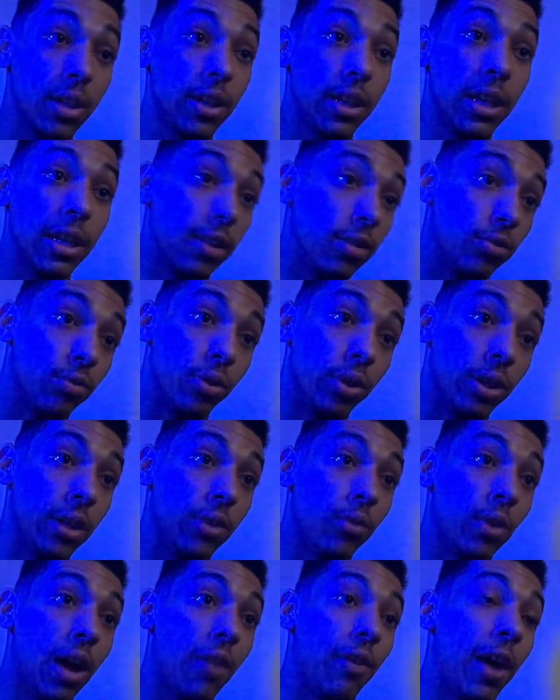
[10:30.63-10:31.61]
It's really
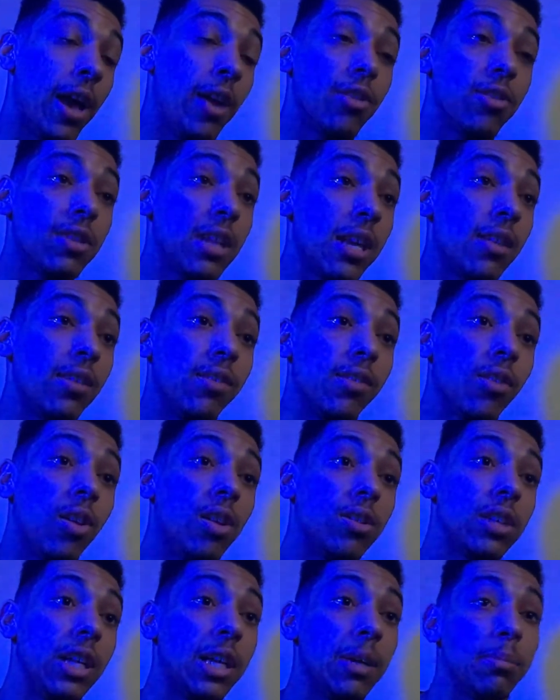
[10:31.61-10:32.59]
rough. I understand this is
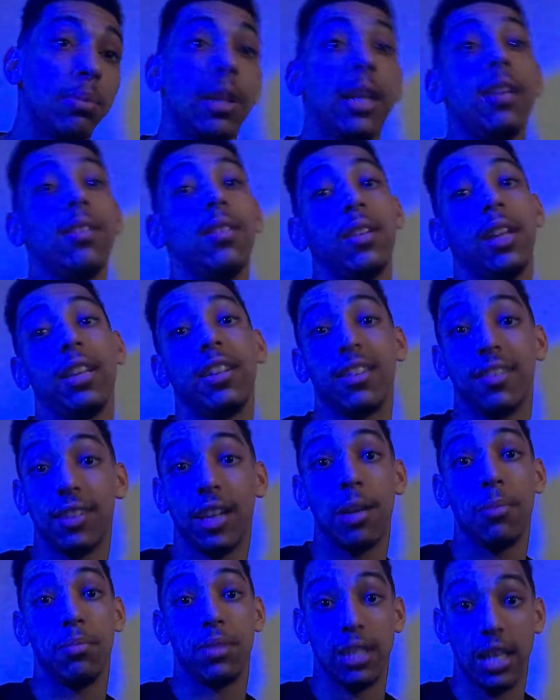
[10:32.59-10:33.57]
all taking place in, like, the
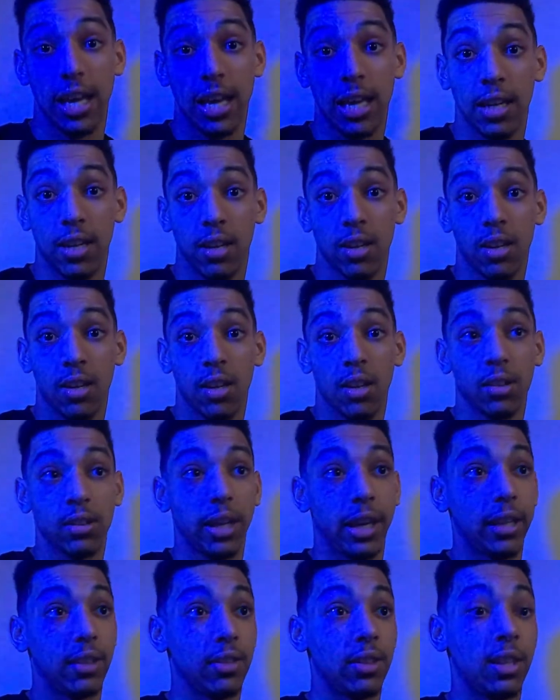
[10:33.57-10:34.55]
same day.
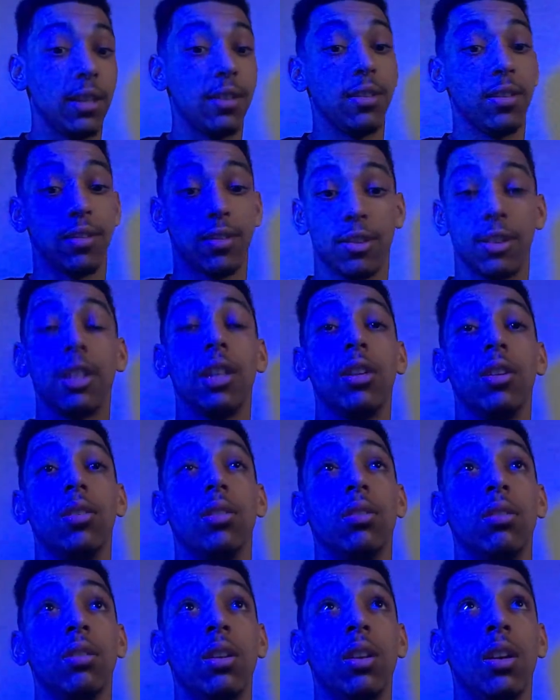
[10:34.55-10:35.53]
Like, this is
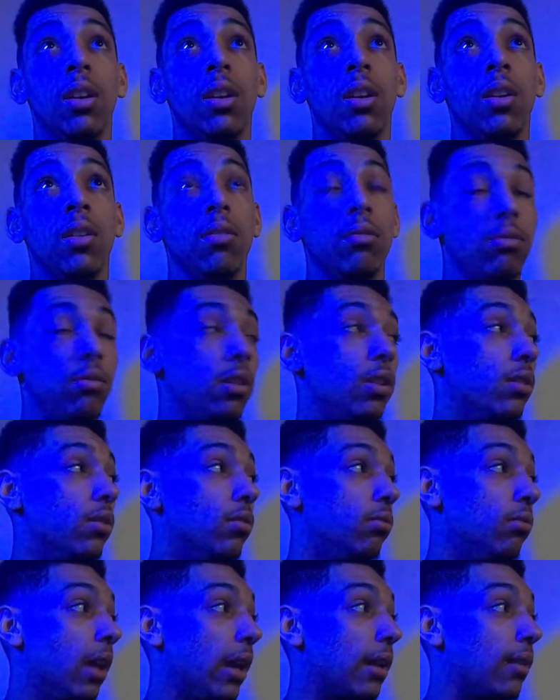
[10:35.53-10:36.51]
still,
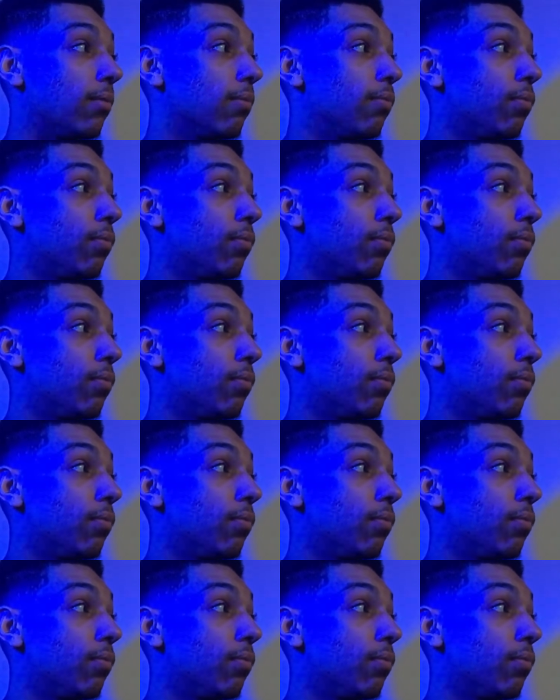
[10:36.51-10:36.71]
like,